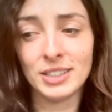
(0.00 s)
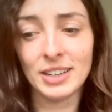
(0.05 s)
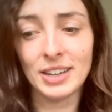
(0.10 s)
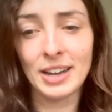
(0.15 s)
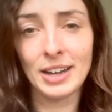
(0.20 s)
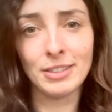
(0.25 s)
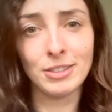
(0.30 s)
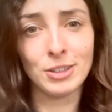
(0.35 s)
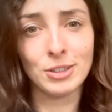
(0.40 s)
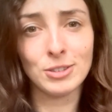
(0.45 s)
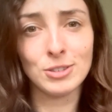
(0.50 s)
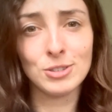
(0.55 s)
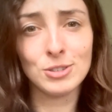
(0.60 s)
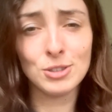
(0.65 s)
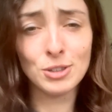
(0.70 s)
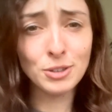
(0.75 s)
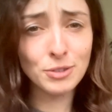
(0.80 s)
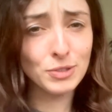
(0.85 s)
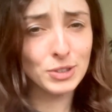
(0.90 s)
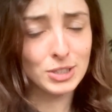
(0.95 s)
at the
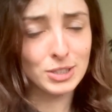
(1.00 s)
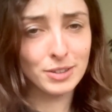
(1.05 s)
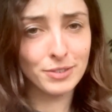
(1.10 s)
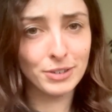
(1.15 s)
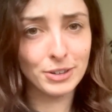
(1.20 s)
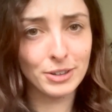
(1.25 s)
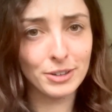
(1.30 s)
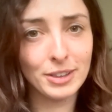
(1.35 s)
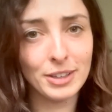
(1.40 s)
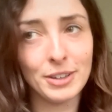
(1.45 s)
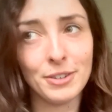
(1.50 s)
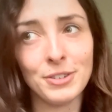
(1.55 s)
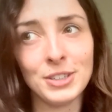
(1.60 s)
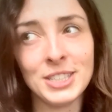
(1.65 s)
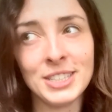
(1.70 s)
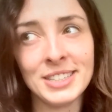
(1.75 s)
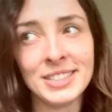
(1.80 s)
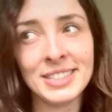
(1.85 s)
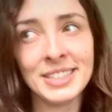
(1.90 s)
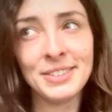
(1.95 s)
surface of Earth if
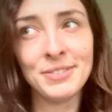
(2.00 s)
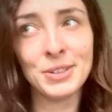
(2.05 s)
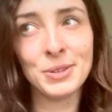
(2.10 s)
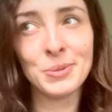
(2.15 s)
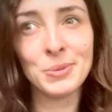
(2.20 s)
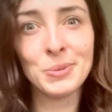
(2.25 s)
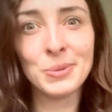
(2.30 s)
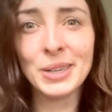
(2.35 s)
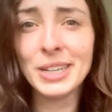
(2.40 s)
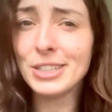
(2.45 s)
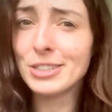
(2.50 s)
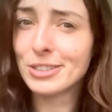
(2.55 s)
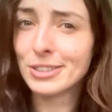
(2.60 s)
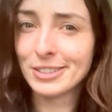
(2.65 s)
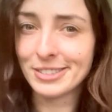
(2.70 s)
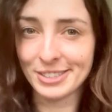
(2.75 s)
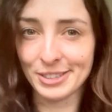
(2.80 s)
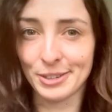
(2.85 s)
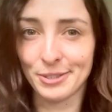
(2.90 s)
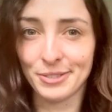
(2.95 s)
it doesn't even reach the
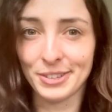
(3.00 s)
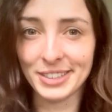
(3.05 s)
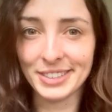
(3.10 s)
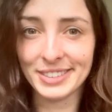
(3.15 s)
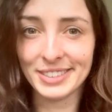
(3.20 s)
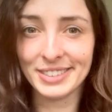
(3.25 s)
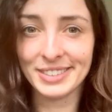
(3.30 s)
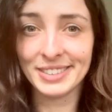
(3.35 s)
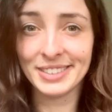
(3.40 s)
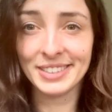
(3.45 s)
surface?